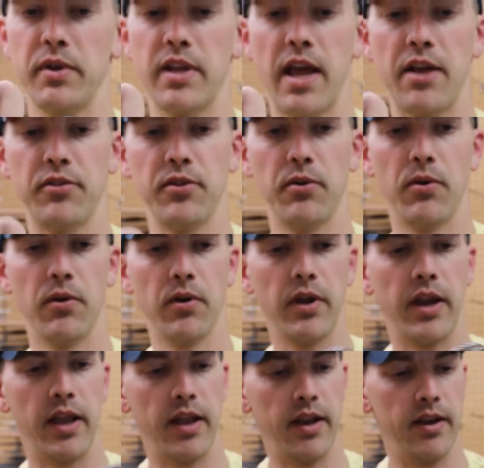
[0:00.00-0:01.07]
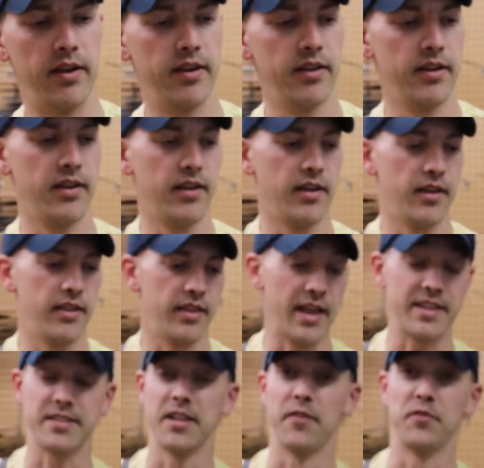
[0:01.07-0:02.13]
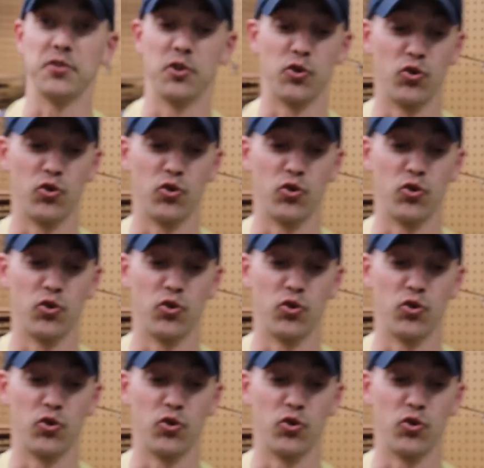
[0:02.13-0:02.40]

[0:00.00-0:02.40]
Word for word: Medallion, and that stuff is